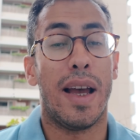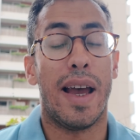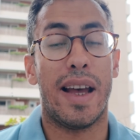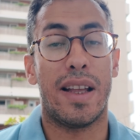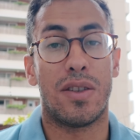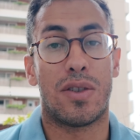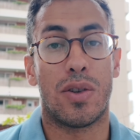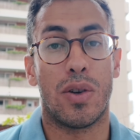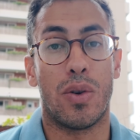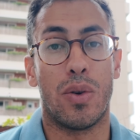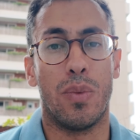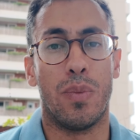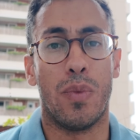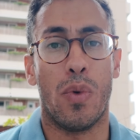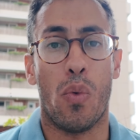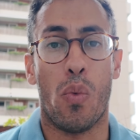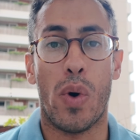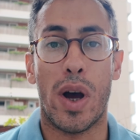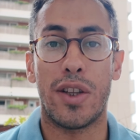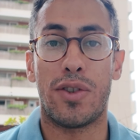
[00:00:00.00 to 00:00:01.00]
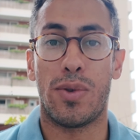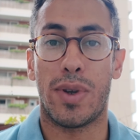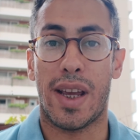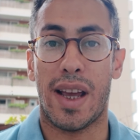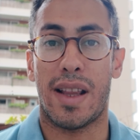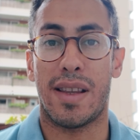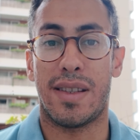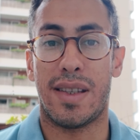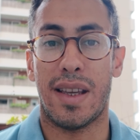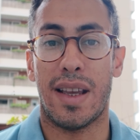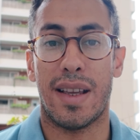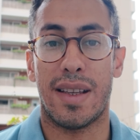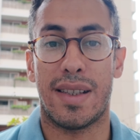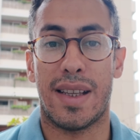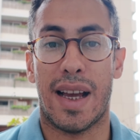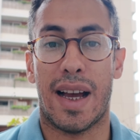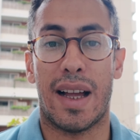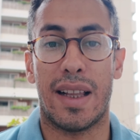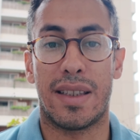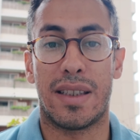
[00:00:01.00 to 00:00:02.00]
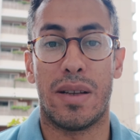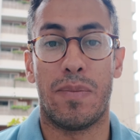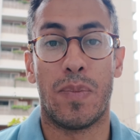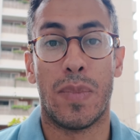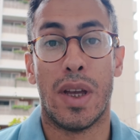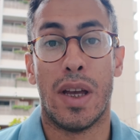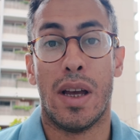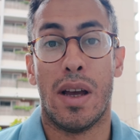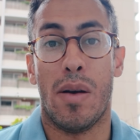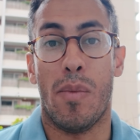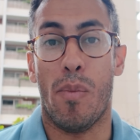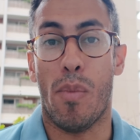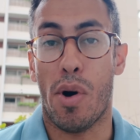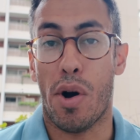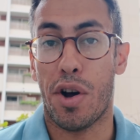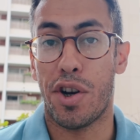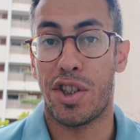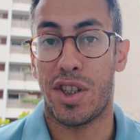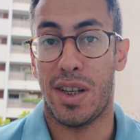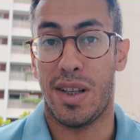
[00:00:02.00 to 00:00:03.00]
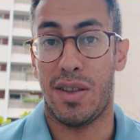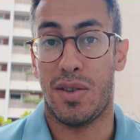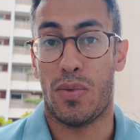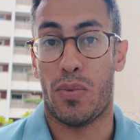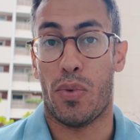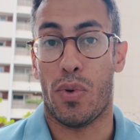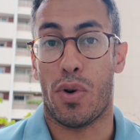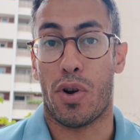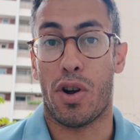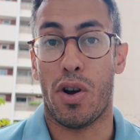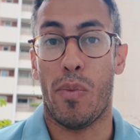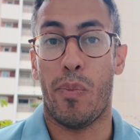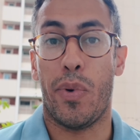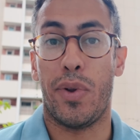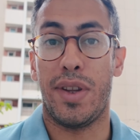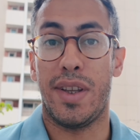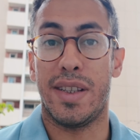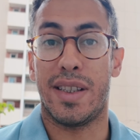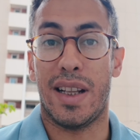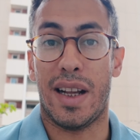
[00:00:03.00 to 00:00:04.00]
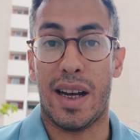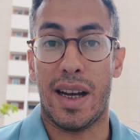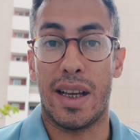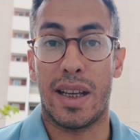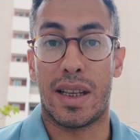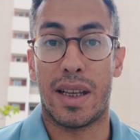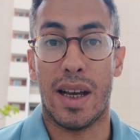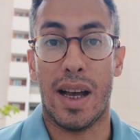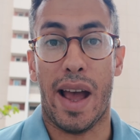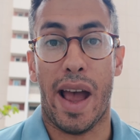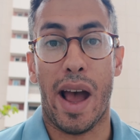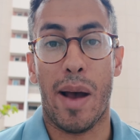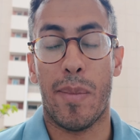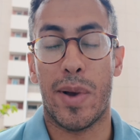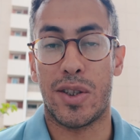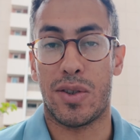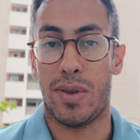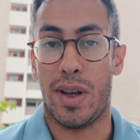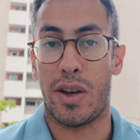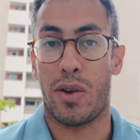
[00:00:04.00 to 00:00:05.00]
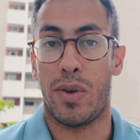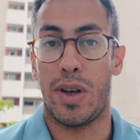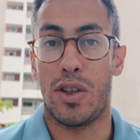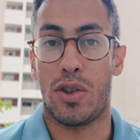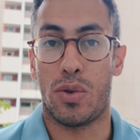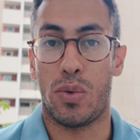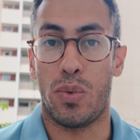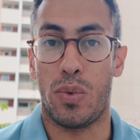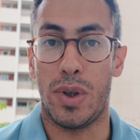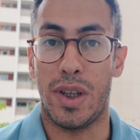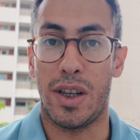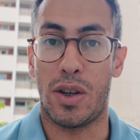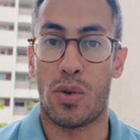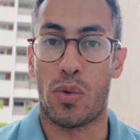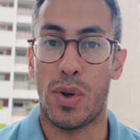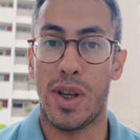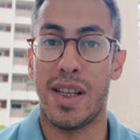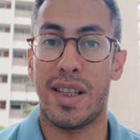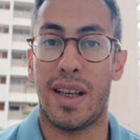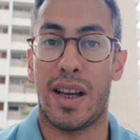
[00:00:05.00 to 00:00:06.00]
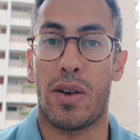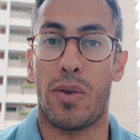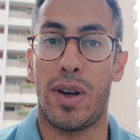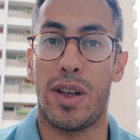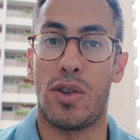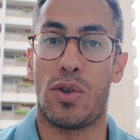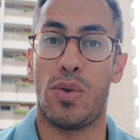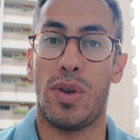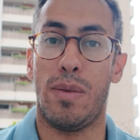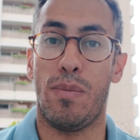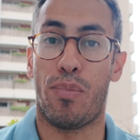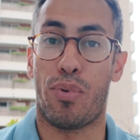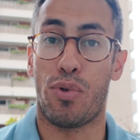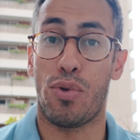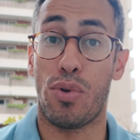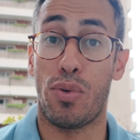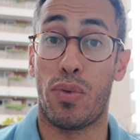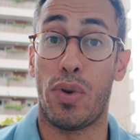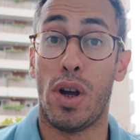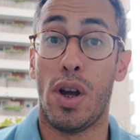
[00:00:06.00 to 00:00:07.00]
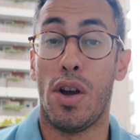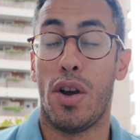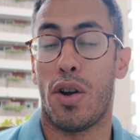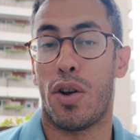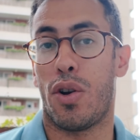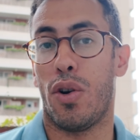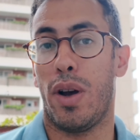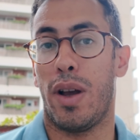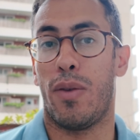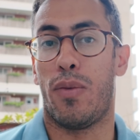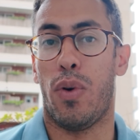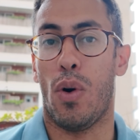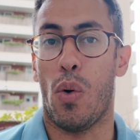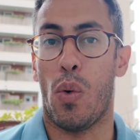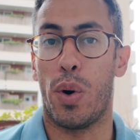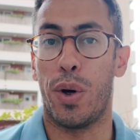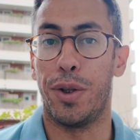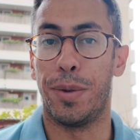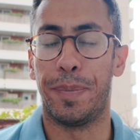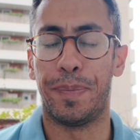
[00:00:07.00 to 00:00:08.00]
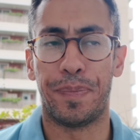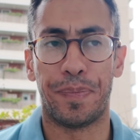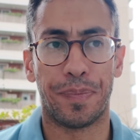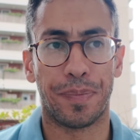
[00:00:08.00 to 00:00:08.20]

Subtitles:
And so what you can see is that margins for companies like Amazon are going to increase and going to improve going forward.